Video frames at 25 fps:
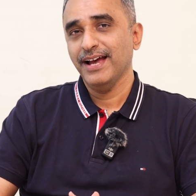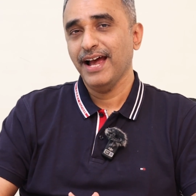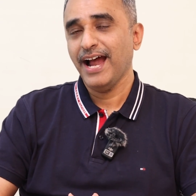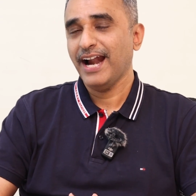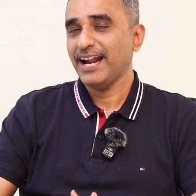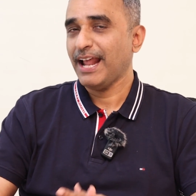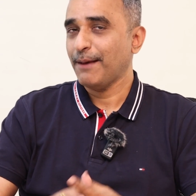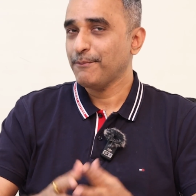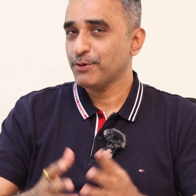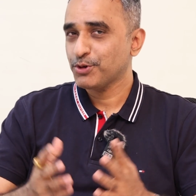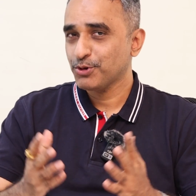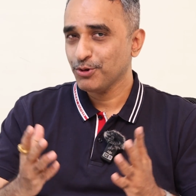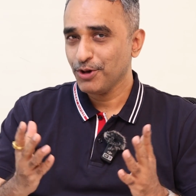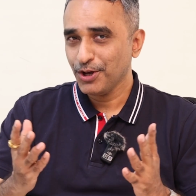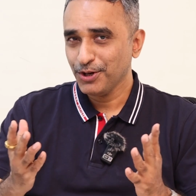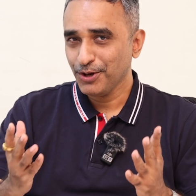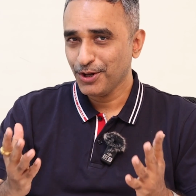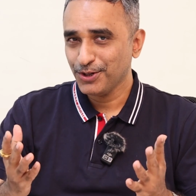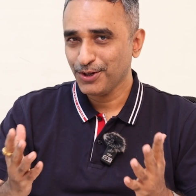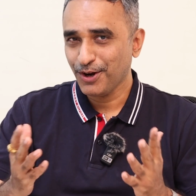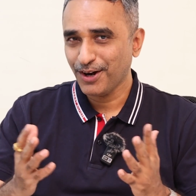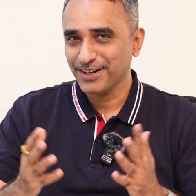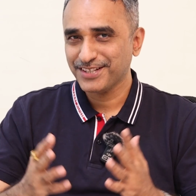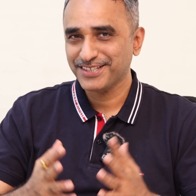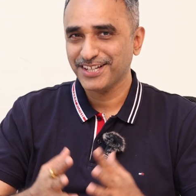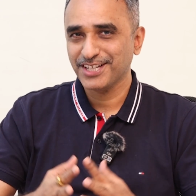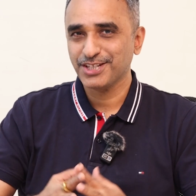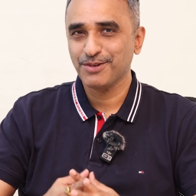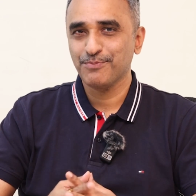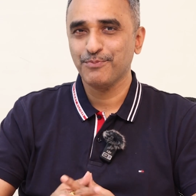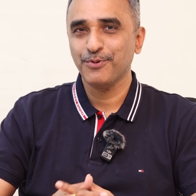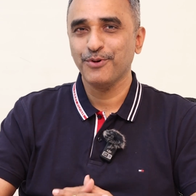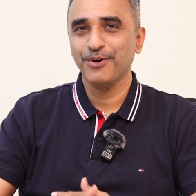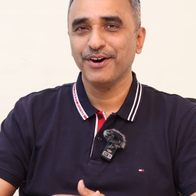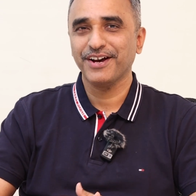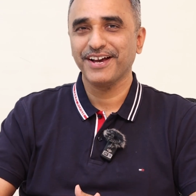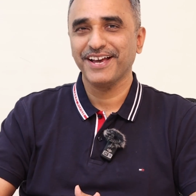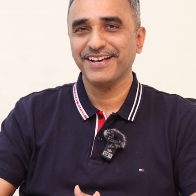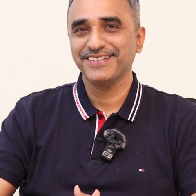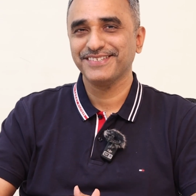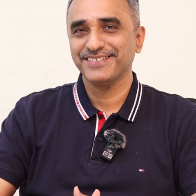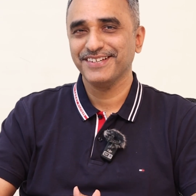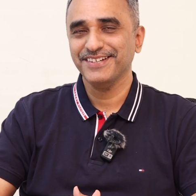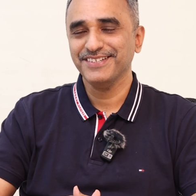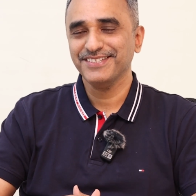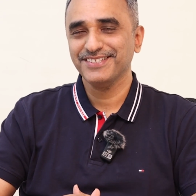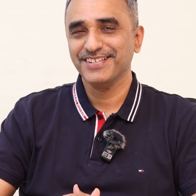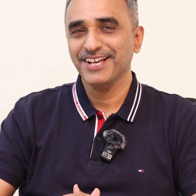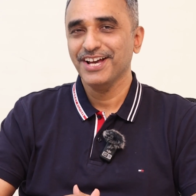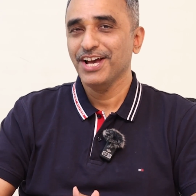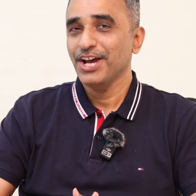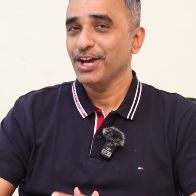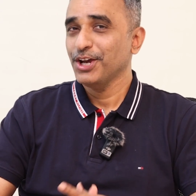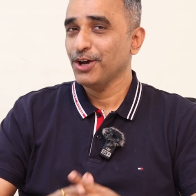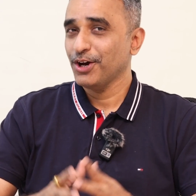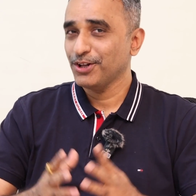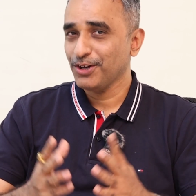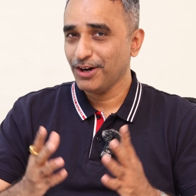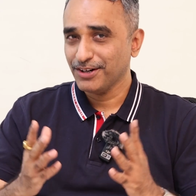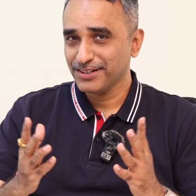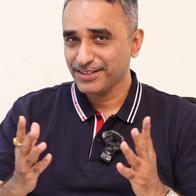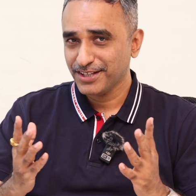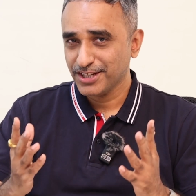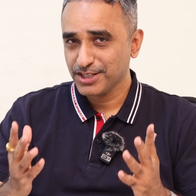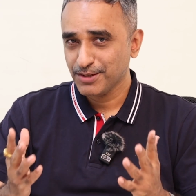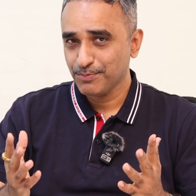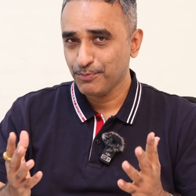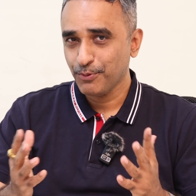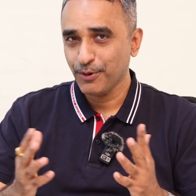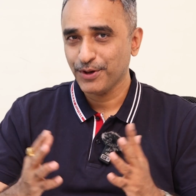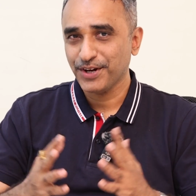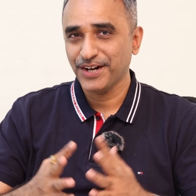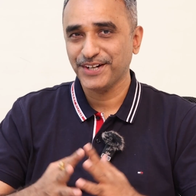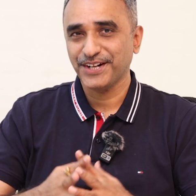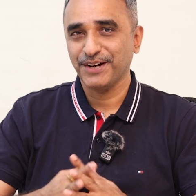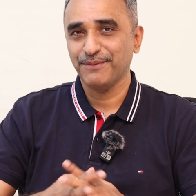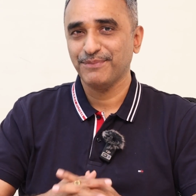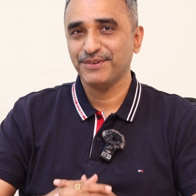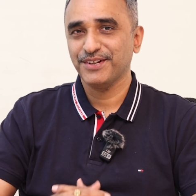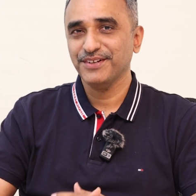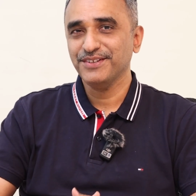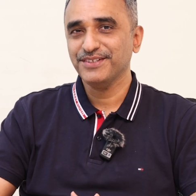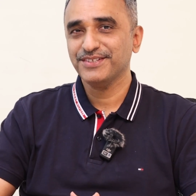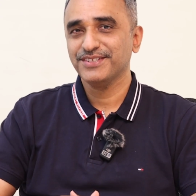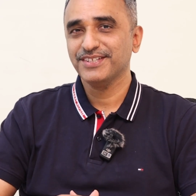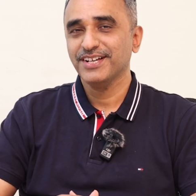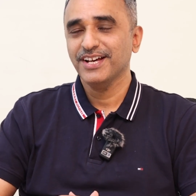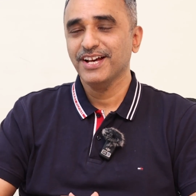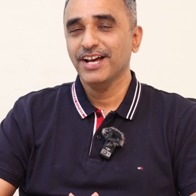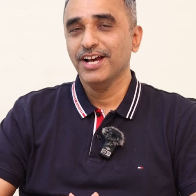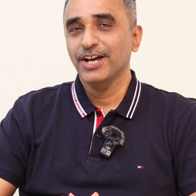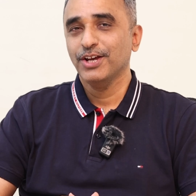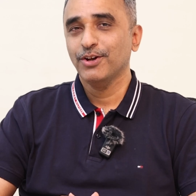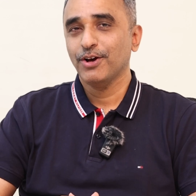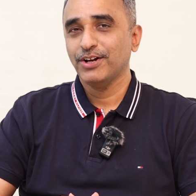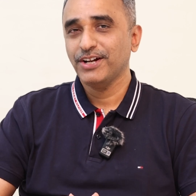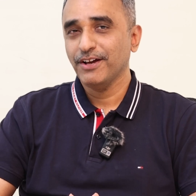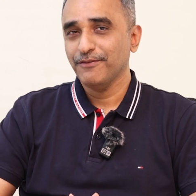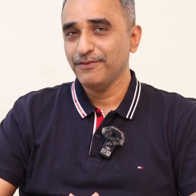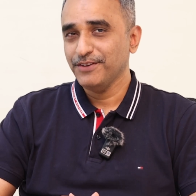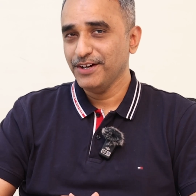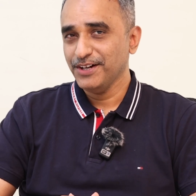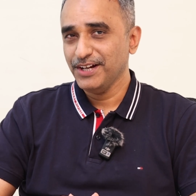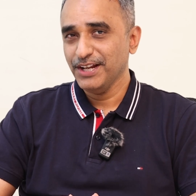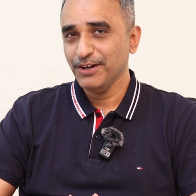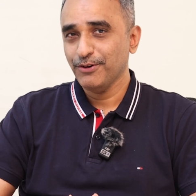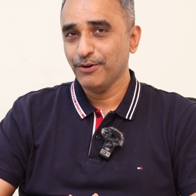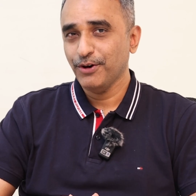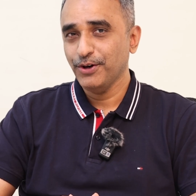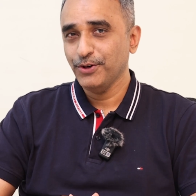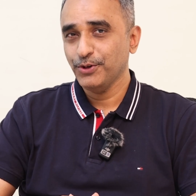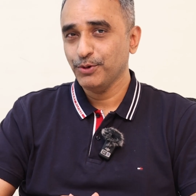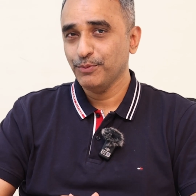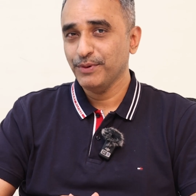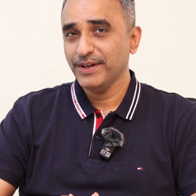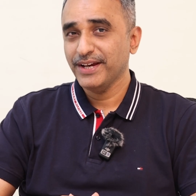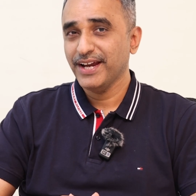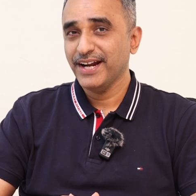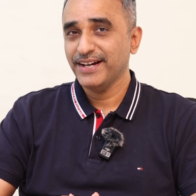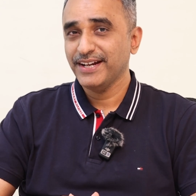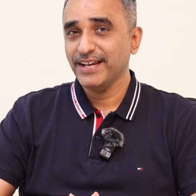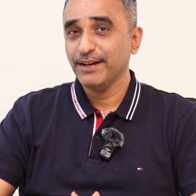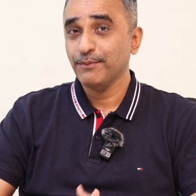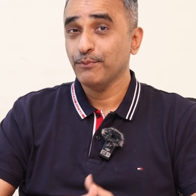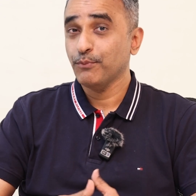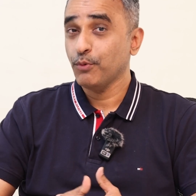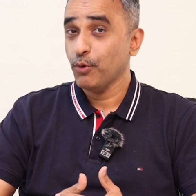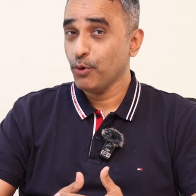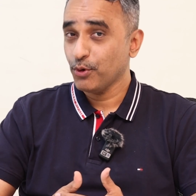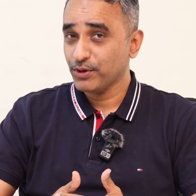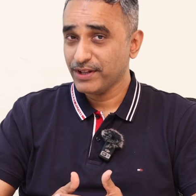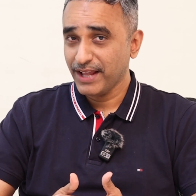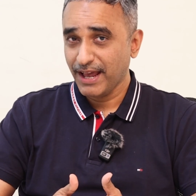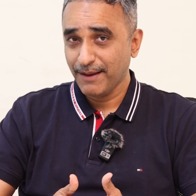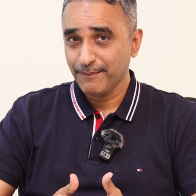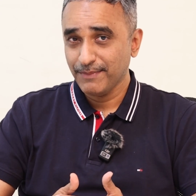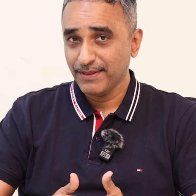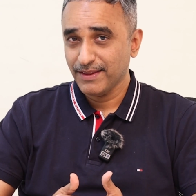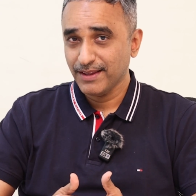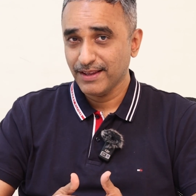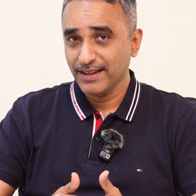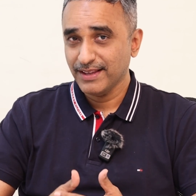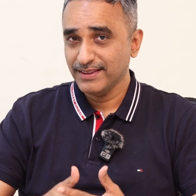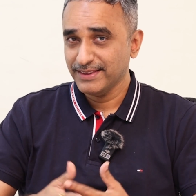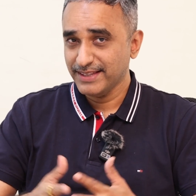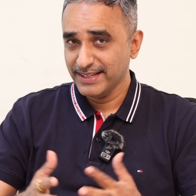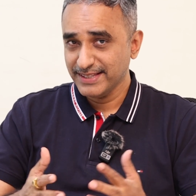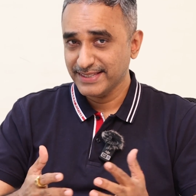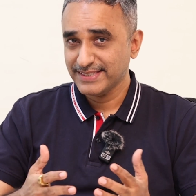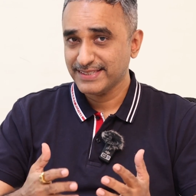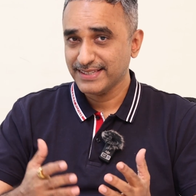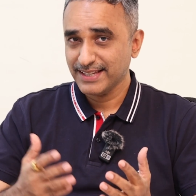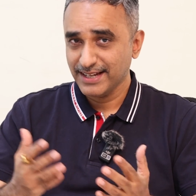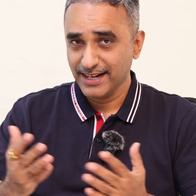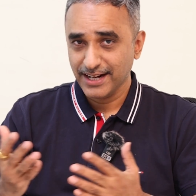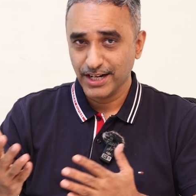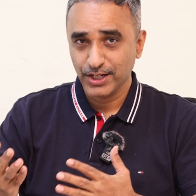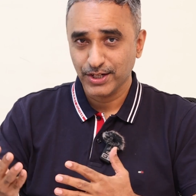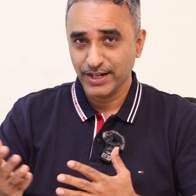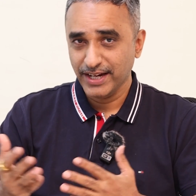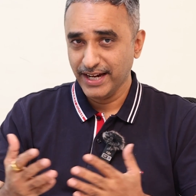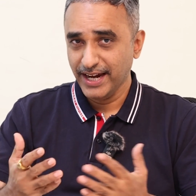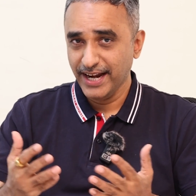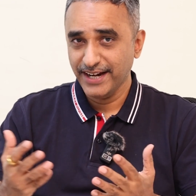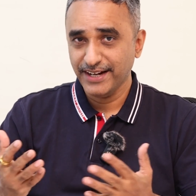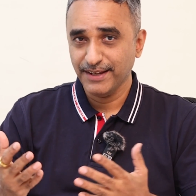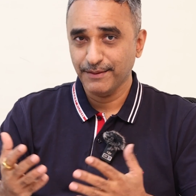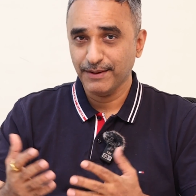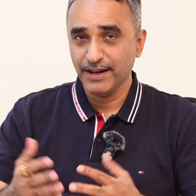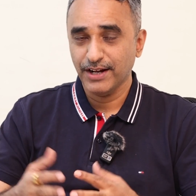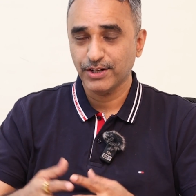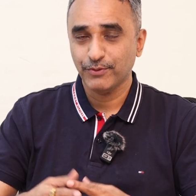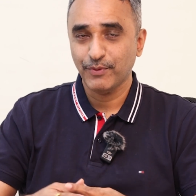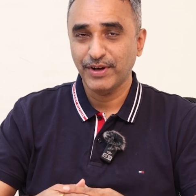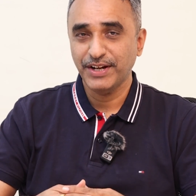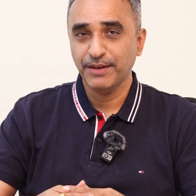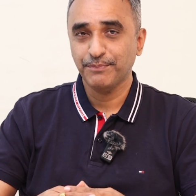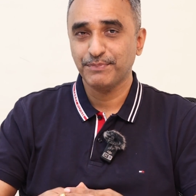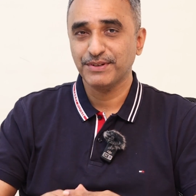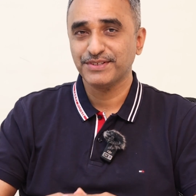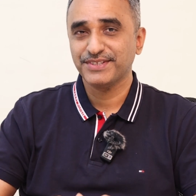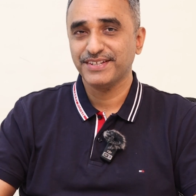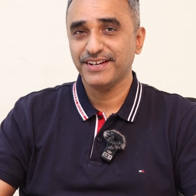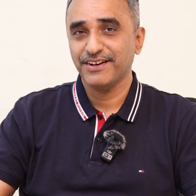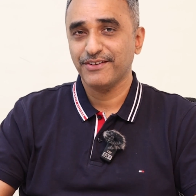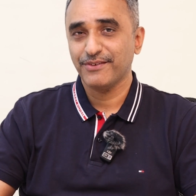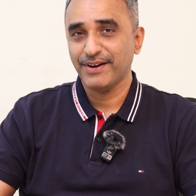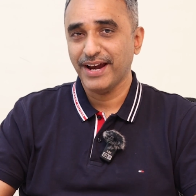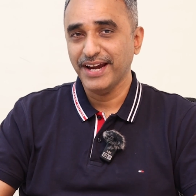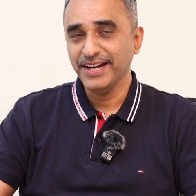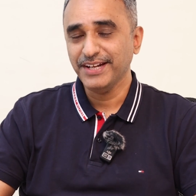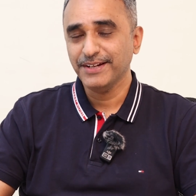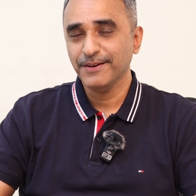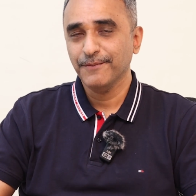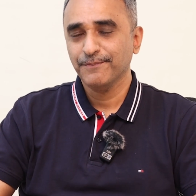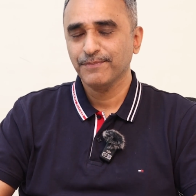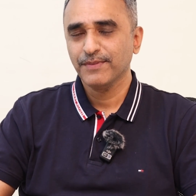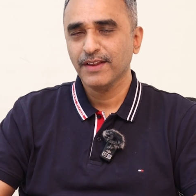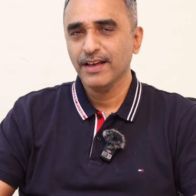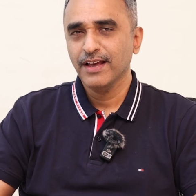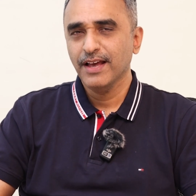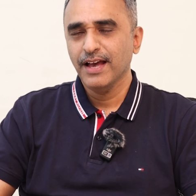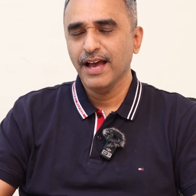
And I'm sure you're not such poor guessers, you're not such poor attempters, you're definitely going to be getting more than these 20% right,